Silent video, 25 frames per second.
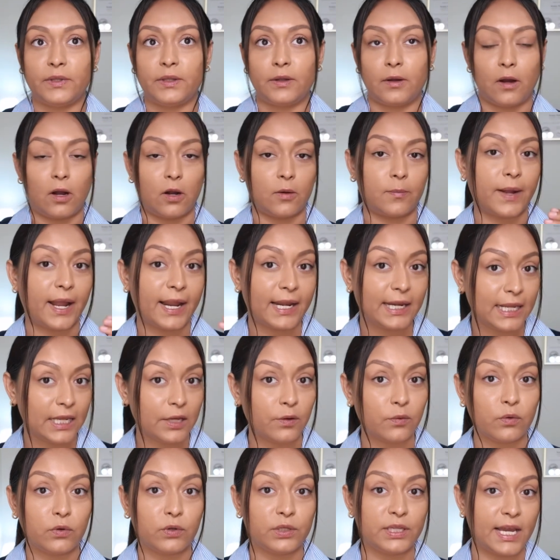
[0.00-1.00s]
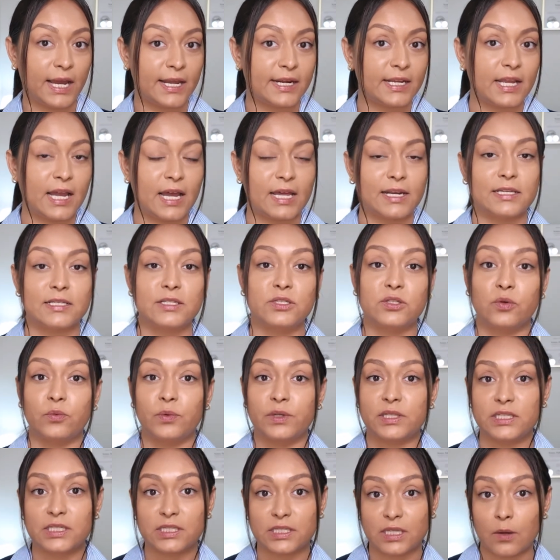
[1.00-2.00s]
are bilingual, yada, yada. So
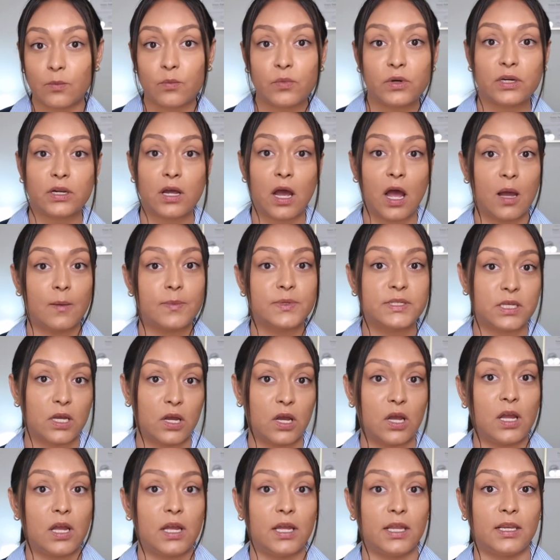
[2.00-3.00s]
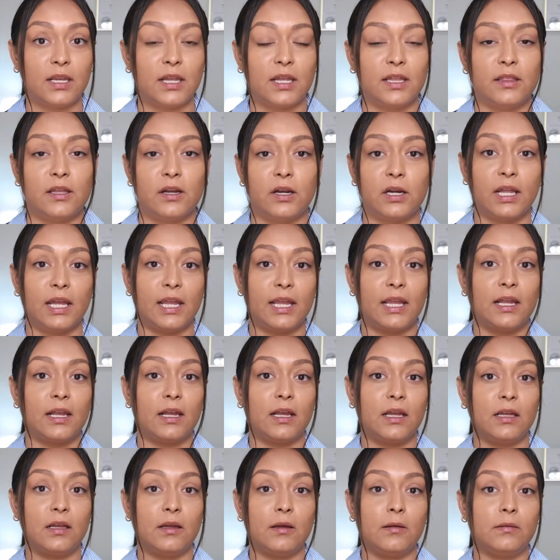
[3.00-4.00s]
when someone hops on and they're like,
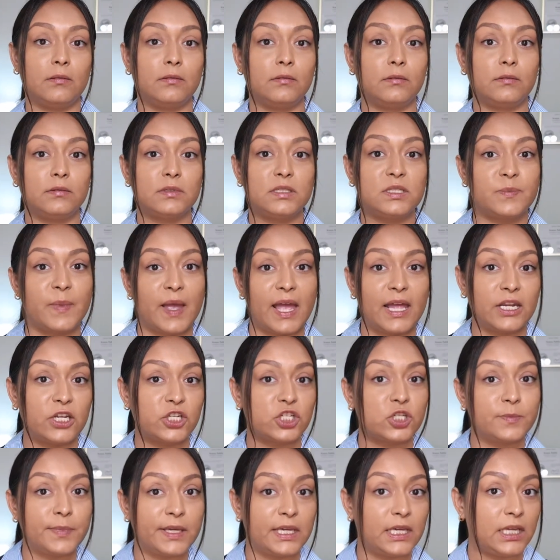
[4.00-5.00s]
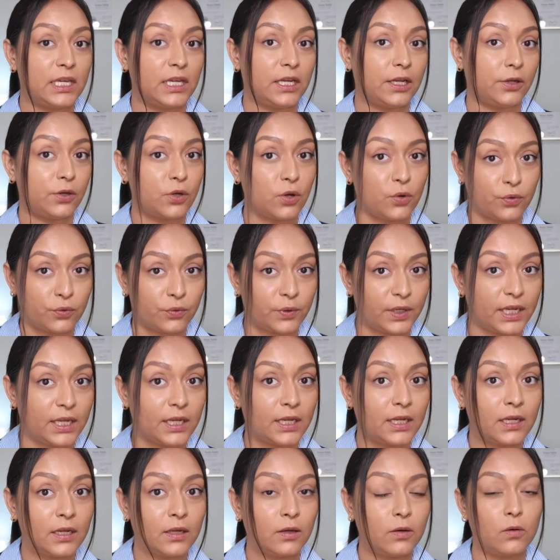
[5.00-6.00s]
Spanish speaking
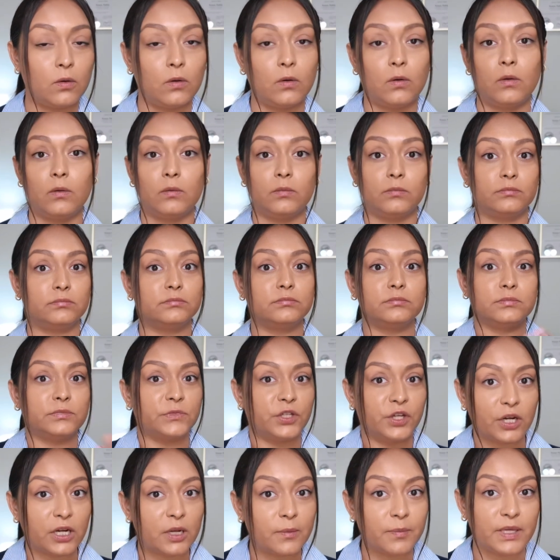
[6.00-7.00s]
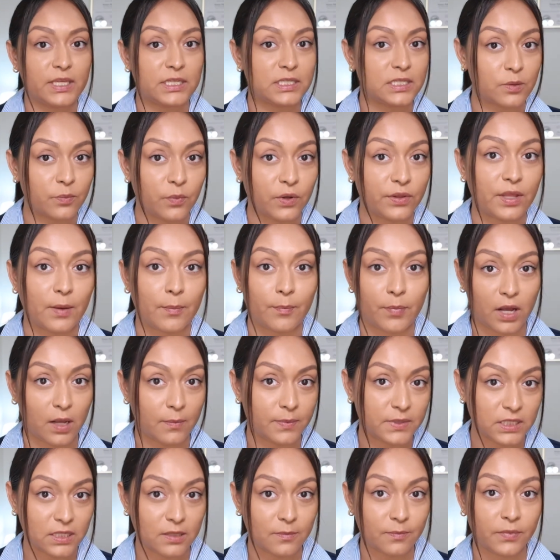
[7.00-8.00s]
notary, you're going to be someone that
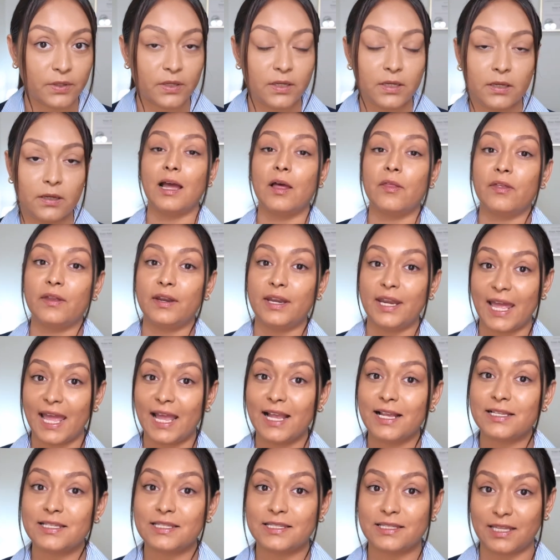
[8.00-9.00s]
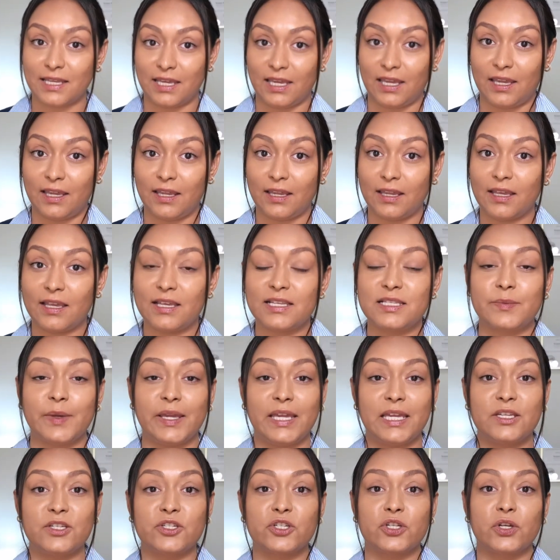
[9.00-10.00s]
pops up. Now, the next thing is
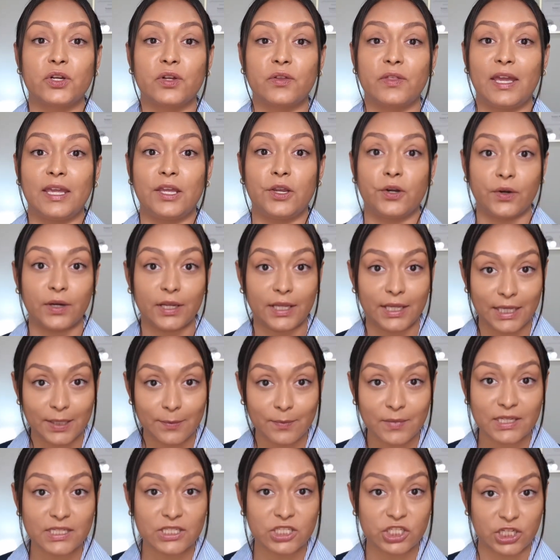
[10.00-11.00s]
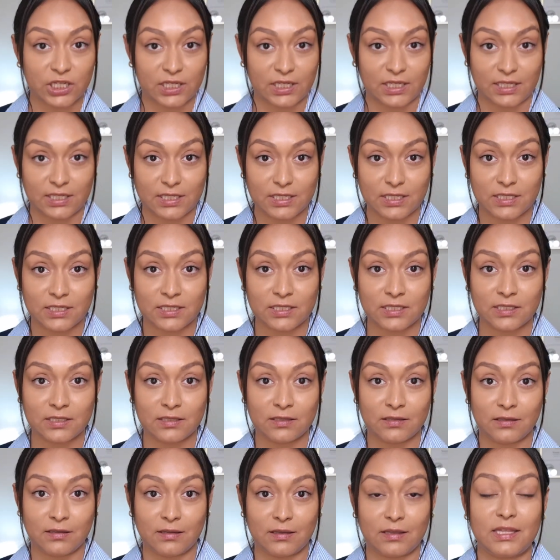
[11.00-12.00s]
making sure that your images,
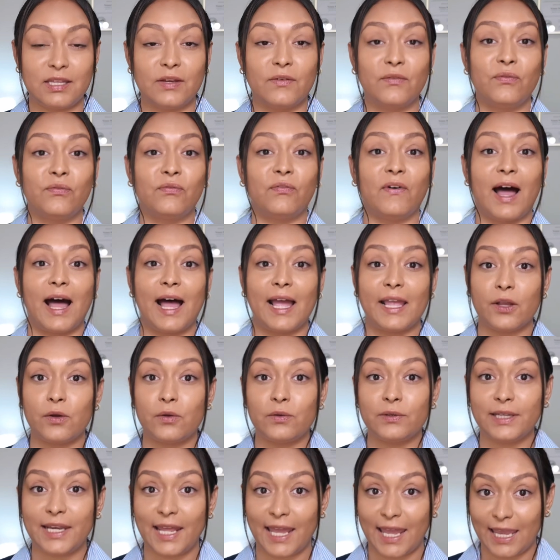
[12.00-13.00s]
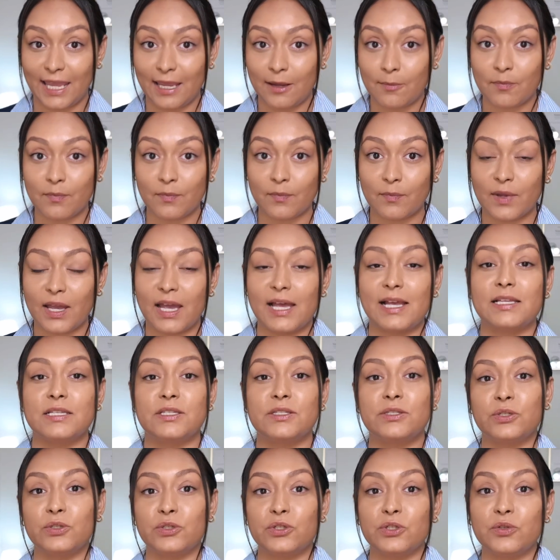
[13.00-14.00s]
the file name
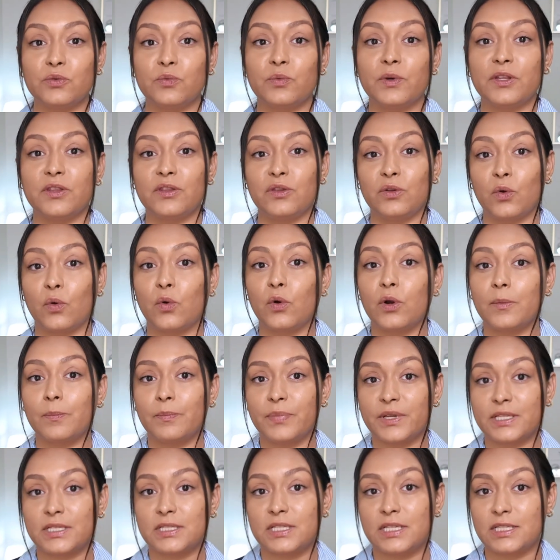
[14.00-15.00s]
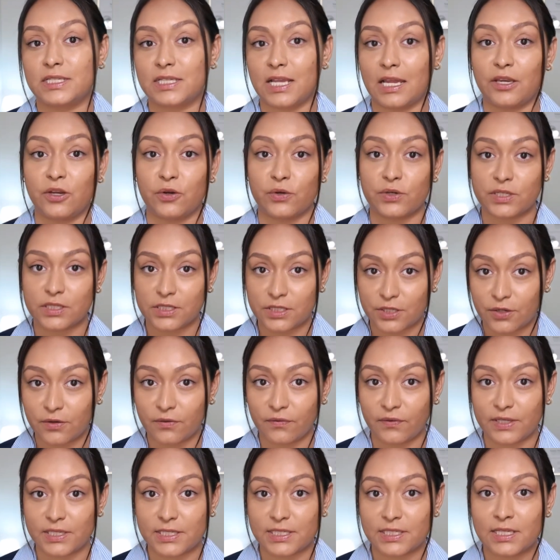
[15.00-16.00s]
has to do with your business and your
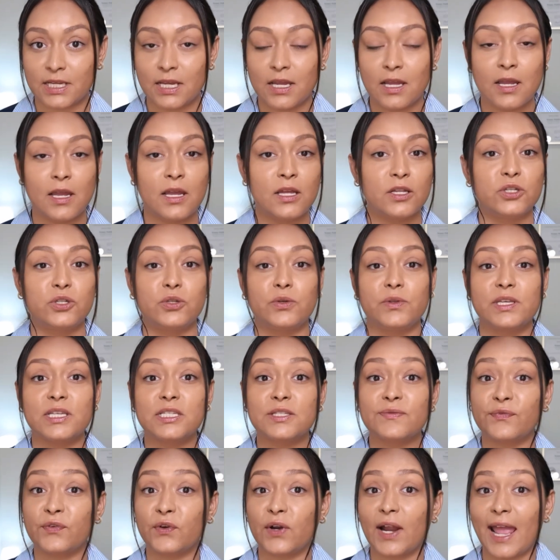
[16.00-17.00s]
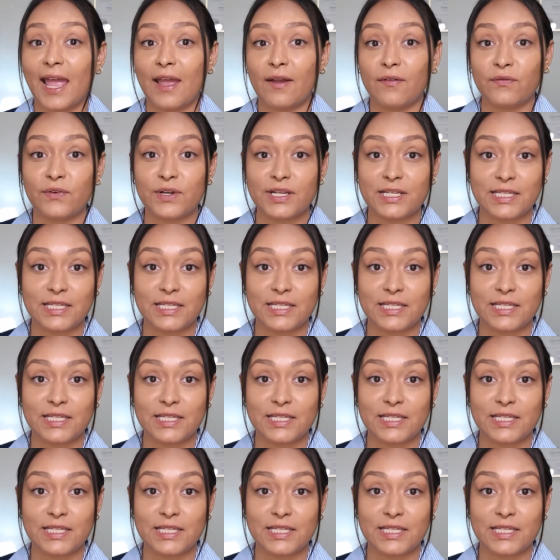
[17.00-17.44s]
service. Do this for every